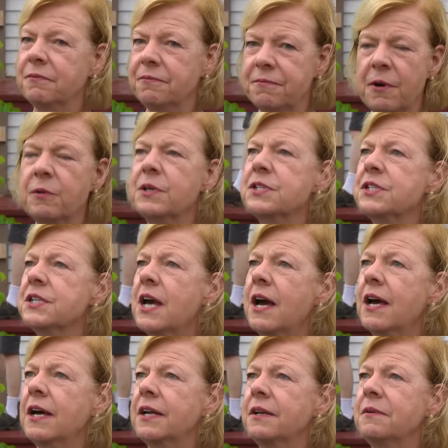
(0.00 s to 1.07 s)
focused
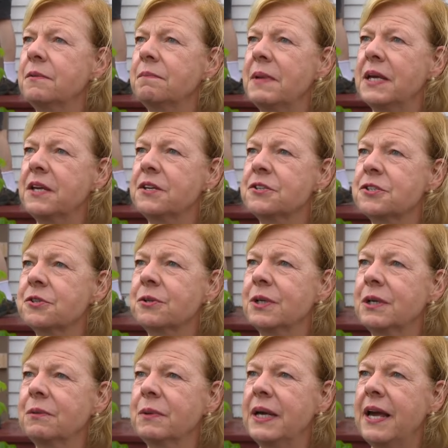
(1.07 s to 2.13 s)
on making
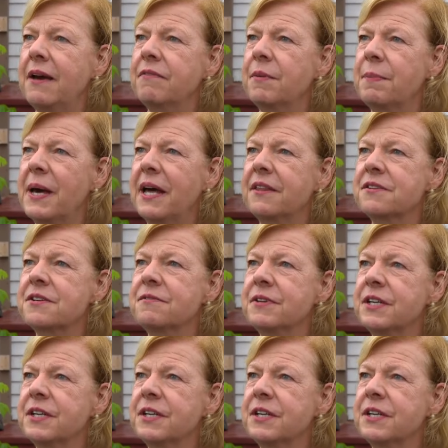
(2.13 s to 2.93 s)
sure we have a path to so